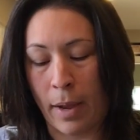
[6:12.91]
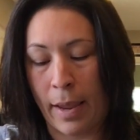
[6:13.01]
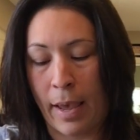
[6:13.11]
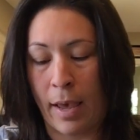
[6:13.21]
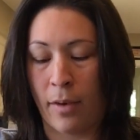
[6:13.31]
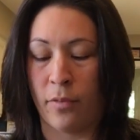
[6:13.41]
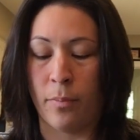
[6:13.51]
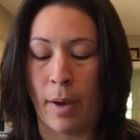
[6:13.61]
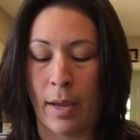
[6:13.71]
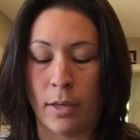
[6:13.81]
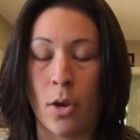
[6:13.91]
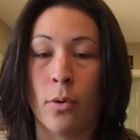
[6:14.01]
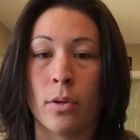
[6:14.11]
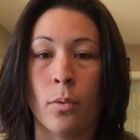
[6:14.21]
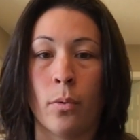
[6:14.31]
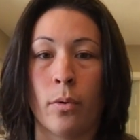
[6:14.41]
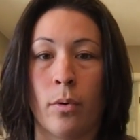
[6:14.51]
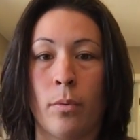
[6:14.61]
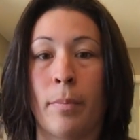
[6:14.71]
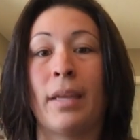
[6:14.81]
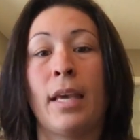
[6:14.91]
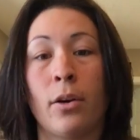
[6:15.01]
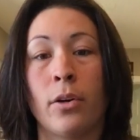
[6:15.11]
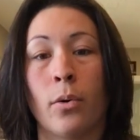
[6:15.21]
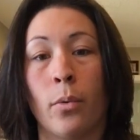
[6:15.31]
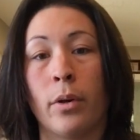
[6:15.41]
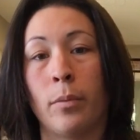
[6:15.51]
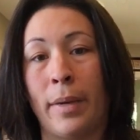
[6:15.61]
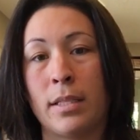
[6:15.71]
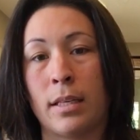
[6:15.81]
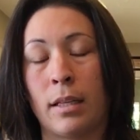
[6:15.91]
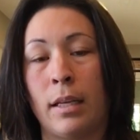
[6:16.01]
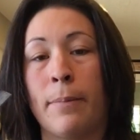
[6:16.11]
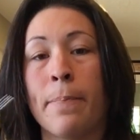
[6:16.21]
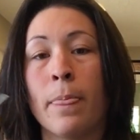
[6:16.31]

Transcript: I have my coconut oil, my carrier oil basically,